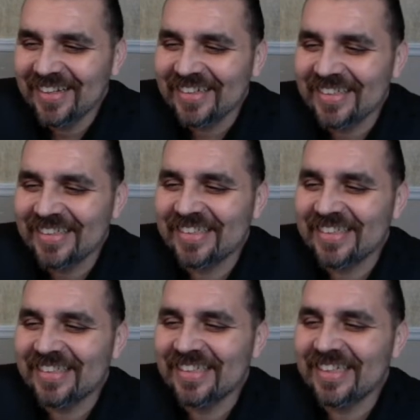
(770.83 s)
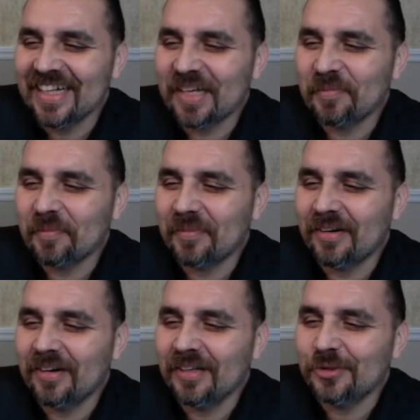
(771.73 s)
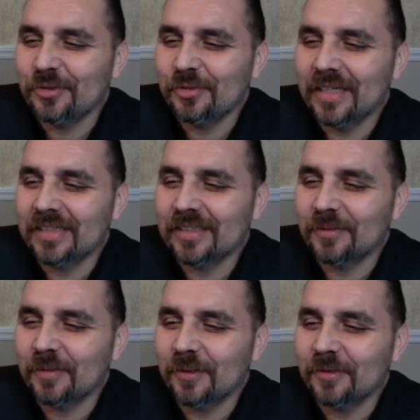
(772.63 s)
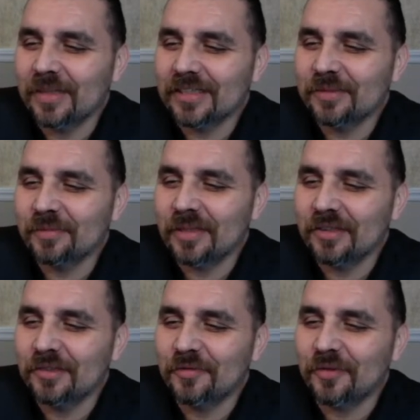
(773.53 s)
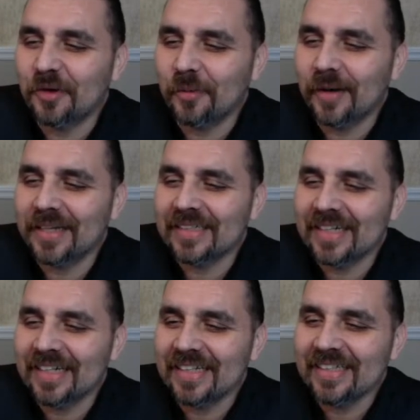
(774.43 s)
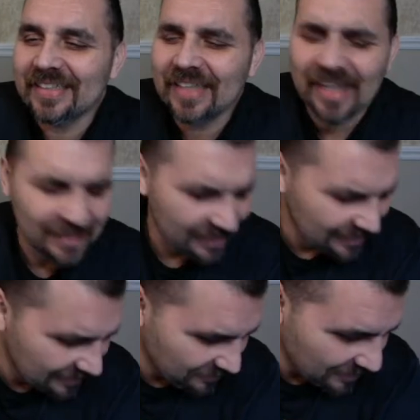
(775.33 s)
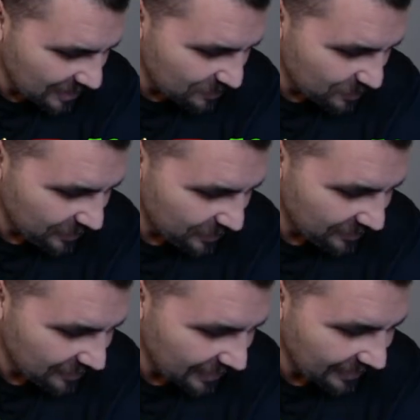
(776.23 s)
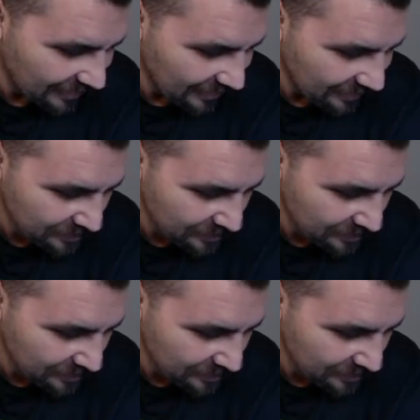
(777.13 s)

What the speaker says: DCGM, I'm early 2 days in a row. That should be good for a ranch at least. Hey, DC, you don't got one, brother? La neta?